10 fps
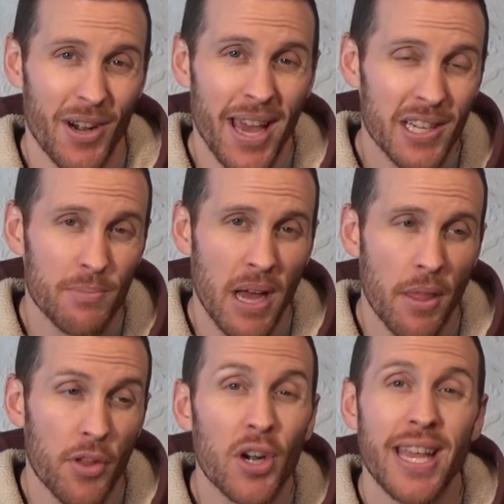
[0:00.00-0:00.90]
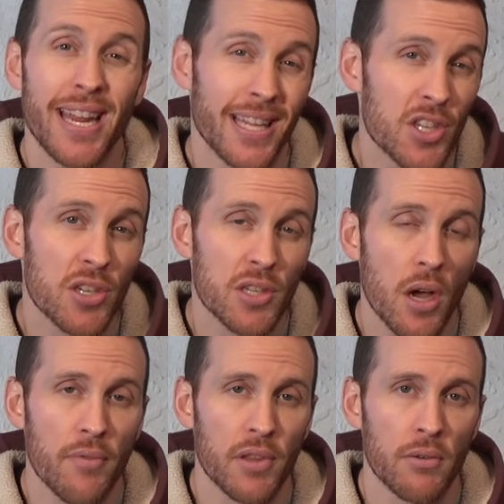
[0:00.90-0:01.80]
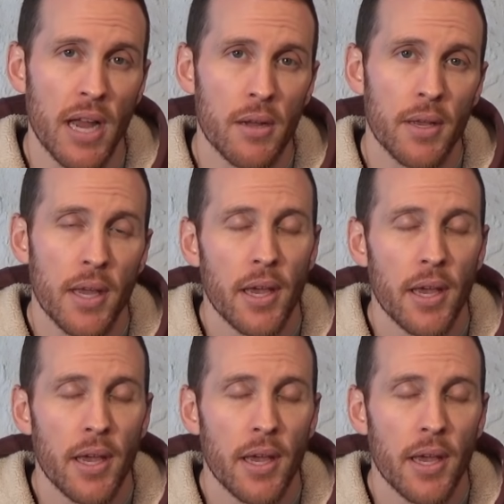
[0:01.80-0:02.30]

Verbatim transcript: head is about 38 inches off the ground